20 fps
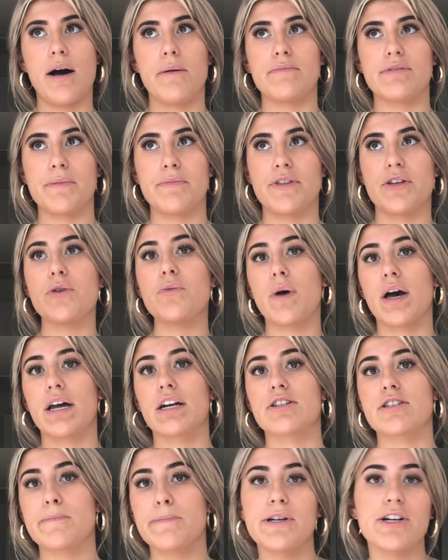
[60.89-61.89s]
something you want to
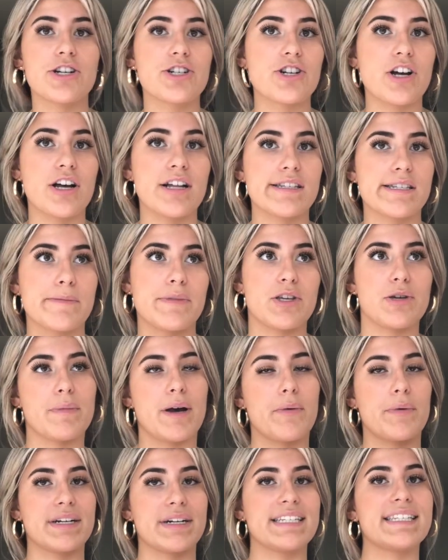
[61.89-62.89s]
splurge on, something you
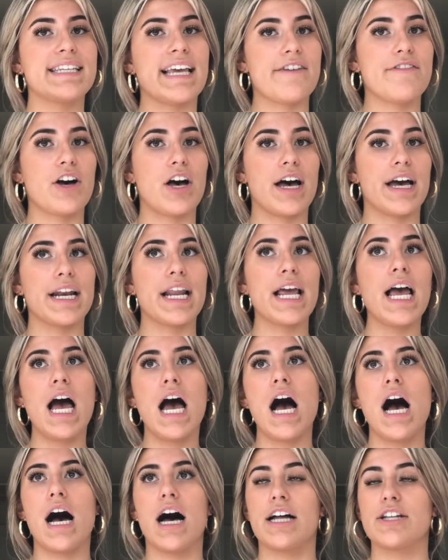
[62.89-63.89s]
might want to save on.
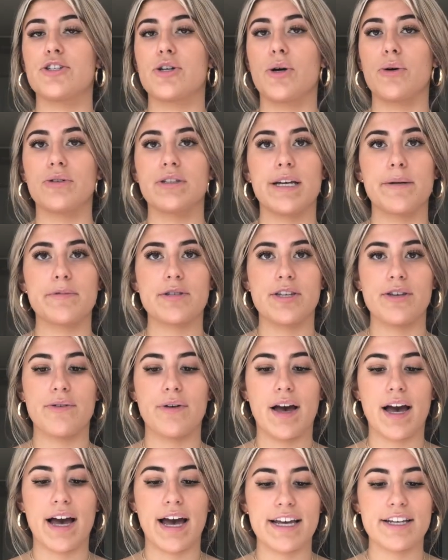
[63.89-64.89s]
Totally up to you
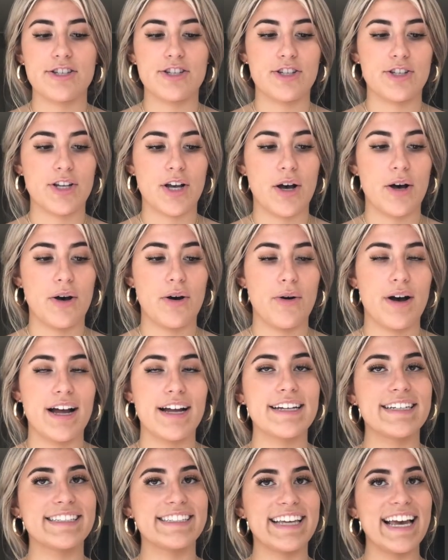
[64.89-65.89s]
guys. So
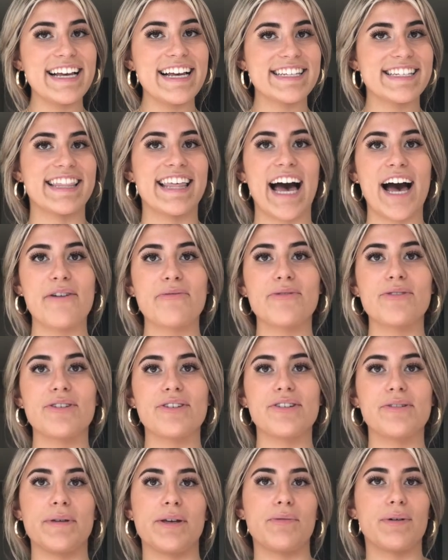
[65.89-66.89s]
yes, that
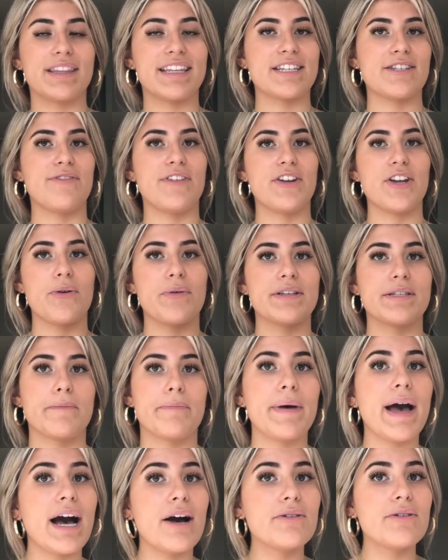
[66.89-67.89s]
will be what this video is
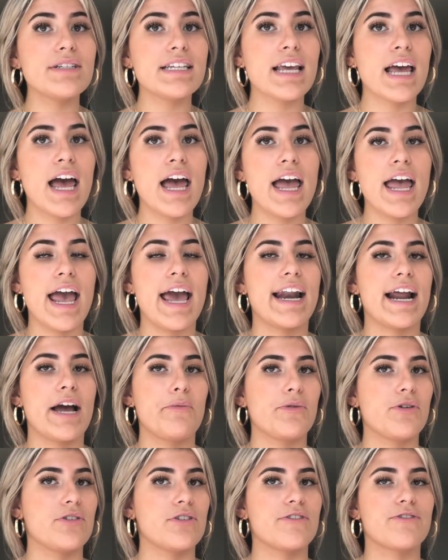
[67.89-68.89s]
about, and I
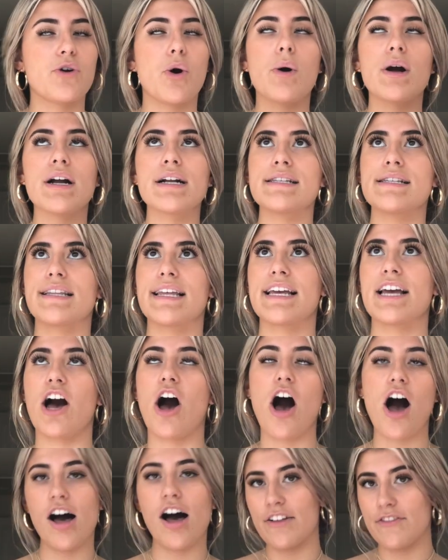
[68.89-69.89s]
will of course link
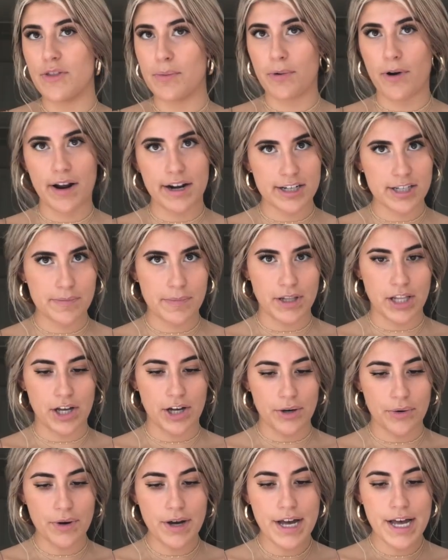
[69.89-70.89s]
all of the products
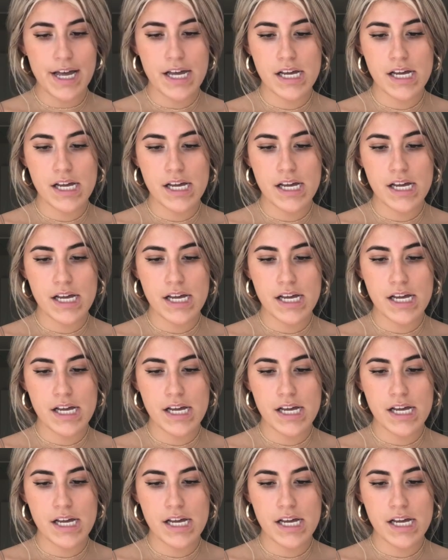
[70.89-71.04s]
below.